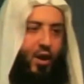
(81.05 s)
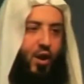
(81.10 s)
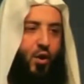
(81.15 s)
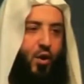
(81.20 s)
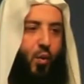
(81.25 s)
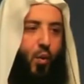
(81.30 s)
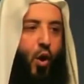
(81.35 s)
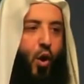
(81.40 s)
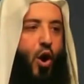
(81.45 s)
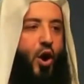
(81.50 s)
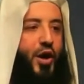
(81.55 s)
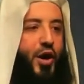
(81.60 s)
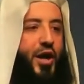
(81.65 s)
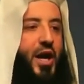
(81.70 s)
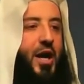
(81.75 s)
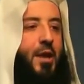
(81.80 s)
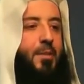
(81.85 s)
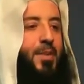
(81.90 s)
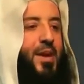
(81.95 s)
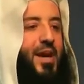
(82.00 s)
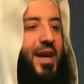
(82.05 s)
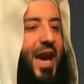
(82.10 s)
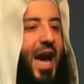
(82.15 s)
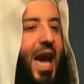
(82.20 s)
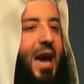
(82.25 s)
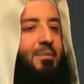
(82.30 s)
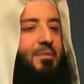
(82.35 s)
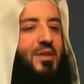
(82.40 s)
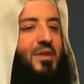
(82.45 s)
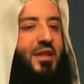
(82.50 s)
Walking
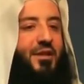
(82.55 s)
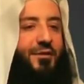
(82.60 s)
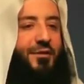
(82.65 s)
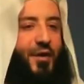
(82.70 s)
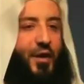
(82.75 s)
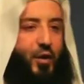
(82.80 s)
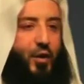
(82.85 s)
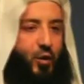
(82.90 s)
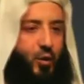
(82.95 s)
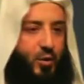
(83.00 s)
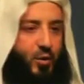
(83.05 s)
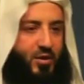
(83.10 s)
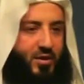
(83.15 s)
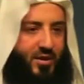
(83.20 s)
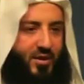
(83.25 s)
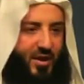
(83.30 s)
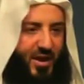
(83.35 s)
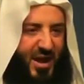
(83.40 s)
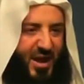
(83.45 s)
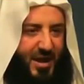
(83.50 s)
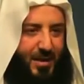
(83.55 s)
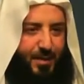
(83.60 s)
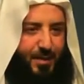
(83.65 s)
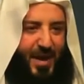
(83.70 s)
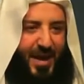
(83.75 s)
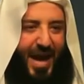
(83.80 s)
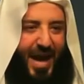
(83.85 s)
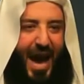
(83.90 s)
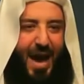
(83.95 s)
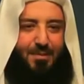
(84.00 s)
became difficult, it
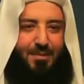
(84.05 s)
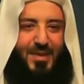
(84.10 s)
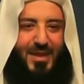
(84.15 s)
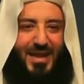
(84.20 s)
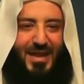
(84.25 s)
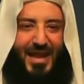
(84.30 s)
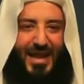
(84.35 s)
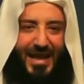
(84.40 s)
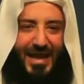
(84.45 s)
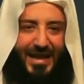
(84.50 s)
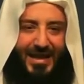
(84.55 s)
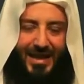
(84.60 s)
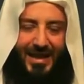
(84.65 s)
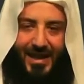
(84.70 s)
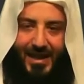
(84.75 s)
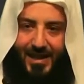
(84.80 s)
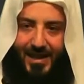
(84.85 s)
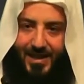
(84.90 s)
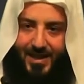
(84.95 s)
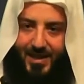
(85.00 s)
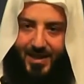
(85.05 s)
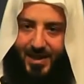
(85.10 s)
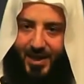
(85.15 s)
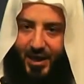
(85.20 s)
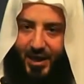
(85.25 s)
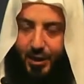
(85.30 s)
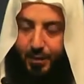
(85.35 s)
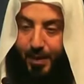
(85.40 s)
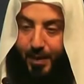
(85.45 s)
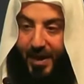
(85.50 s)
became tedious,
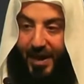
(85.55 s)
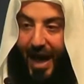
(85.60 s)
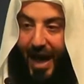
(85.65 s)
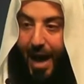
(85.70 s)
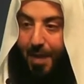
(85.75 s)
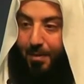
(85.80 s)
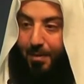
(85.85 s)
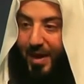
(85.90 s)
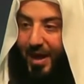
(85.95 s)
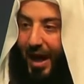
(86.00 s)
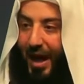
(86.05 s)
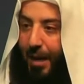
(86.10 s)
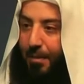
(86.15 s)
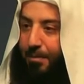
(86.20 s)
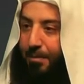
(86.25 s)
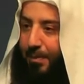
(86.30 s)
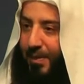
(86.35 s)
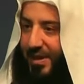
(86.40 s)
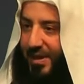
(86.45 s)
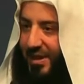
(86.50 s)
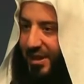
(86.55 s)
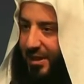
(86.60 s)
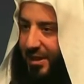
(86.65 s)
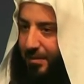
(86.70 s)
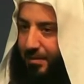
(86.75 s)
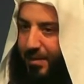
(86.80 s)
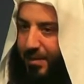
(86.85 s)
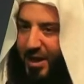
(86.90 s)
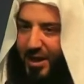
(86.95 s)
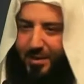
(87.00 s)
it became
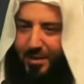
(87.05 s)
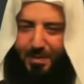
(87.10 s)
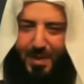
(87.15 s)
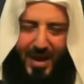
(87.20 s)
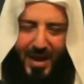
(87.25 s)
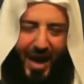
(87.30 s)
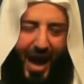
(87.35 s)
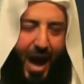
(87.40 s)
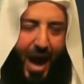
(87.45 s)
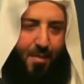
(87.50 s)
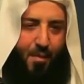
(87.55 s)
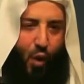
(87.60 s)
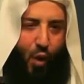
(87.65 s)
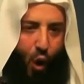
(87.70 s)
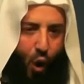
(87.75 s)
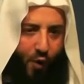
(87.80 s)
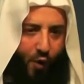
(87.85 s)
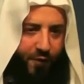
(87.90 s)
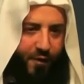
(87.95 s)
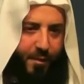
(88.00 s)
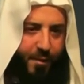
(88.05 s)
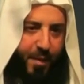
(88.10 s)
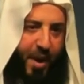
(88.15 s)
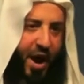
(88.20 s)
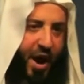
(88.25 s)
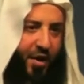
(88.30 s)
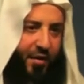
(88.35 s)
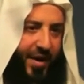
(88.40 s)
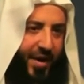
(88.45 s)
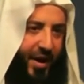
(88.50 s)
cumbersome, it became
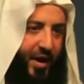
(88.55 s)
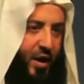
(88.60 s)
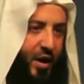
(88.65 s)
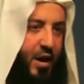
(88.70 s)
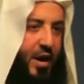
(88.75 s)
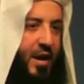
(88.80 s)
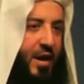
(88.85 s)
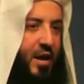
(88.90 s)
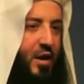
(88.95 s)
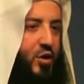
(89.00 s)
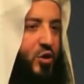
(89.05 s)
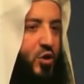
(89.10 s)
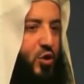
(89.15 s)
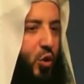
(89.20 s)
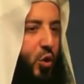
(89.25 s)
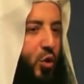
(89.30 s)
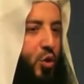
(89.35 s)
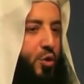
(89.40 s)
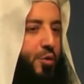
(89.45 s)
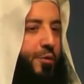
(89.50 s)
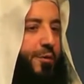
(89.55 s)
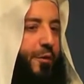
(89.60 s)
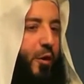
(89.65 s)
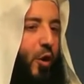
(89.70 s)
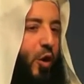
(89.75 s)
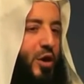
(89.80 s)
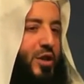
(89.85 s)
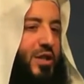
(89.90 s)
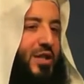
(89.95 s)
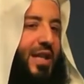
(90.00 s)
overbearing. So you
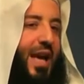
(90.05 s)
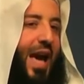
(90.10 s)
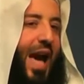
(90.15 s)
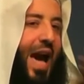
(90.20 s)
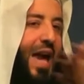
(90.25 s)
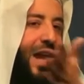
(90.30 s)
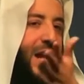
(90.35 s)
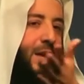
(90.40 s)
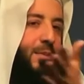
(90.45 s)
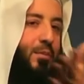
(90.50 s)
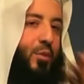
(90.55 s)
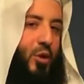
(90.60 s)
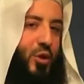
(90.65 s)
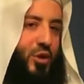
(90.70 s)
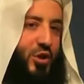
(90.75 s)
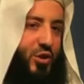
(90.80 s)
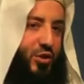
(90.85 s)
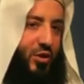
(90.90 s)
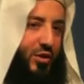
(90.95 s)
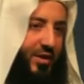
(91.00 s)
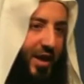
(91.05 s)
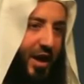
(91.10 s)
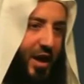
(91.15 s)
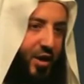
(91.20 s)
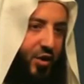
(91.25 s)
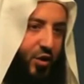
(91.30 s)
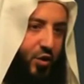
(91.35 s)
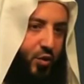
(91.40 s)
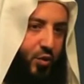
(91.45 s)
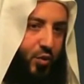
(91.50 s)
forced the animals to
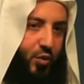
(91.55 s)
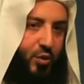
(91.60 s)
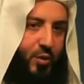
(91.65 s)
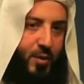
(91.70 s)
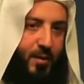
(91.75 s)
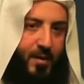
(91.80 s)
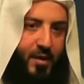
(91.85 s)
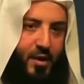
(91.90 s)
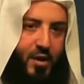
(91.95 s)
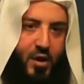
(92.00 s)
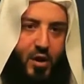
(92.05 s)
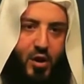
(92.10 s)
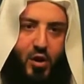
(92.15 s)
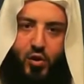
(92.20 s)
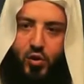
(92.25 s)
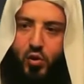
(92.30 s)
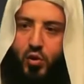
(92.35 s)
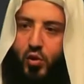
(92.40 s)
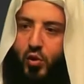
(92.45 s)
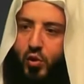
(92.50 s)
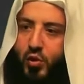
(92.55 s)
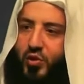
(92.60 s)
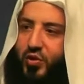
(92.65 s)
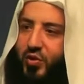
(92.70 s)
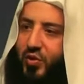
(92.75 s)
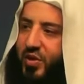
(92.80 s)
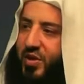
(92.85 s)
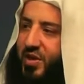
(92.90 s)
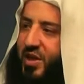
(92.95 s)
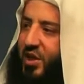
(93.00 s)
take you. You used
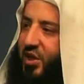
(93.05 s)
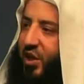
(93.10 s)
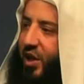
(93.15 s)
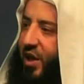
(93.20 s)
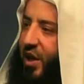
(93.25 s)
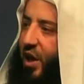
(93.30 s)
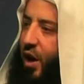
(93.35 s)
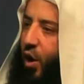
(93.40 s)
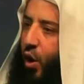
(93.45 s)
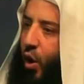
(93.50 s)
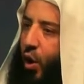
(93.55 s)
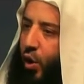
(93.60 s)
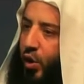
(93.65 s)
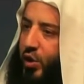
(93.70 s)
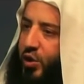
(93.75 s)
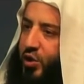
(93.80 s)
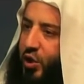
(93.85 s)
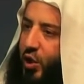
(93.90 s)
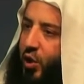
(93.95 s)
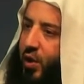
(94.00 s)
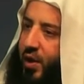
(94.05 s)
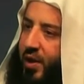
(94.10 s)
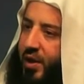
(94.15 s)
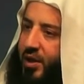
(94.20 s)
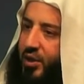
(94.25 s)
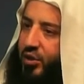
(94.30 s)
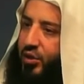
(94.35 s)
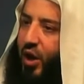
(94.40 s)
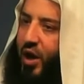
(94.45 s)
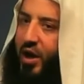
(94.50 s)
to sit on a horse or on
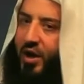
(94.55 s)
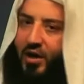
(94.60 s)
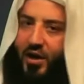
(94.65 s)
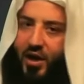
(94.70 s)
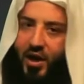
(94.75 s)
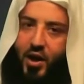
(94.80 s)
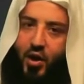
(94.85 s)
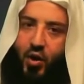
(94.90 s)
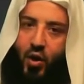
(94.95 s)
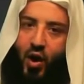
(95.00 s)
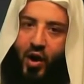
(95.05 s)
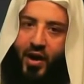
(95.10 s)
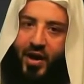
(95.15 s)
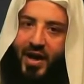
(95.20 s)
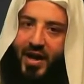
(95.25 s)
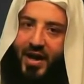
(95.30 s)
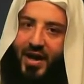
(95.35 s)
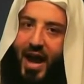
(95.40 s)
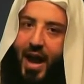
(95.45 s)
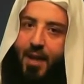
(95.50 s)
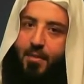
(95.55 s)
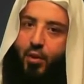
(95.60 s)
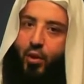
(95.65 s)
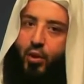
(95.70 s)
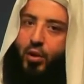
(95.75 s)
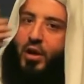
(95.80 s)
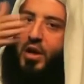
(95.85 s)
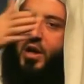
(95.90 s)
a donkey or on a camel.